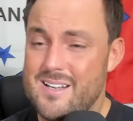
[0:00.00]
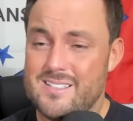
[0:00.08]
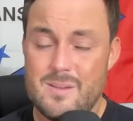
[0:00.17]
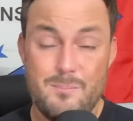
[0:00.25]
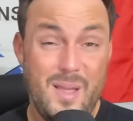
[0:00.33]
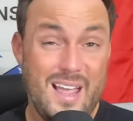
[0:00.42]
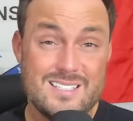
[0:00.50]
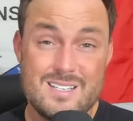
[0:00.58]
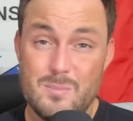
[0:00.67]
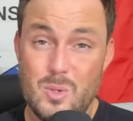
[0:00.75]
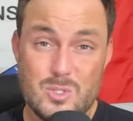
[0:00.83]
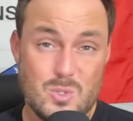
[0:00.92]
It's a
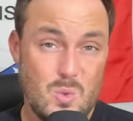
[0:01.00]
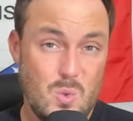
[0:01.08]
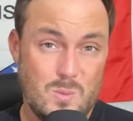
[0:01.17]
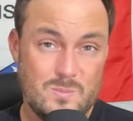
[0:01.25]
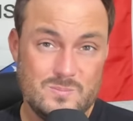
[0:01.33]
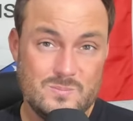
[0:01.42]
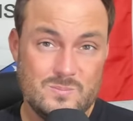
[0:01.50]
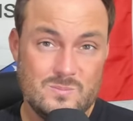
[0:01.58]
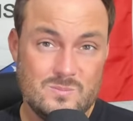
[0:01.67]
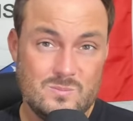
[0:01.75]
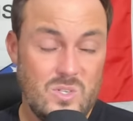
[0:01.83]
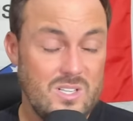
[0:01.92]
basketball school.
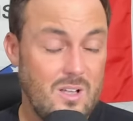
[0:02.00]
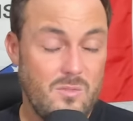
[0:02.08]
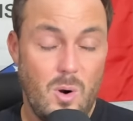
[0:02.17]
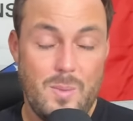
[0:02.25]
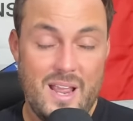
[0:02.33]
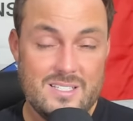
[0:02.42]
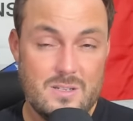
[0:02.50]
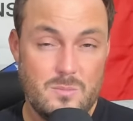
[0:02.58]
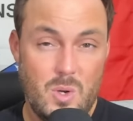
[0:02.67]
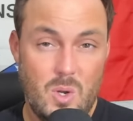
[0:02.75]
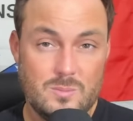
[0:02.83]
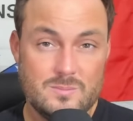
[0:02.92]
We love our
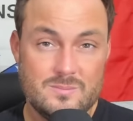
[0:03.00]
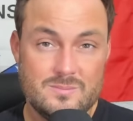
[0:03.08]
basketball.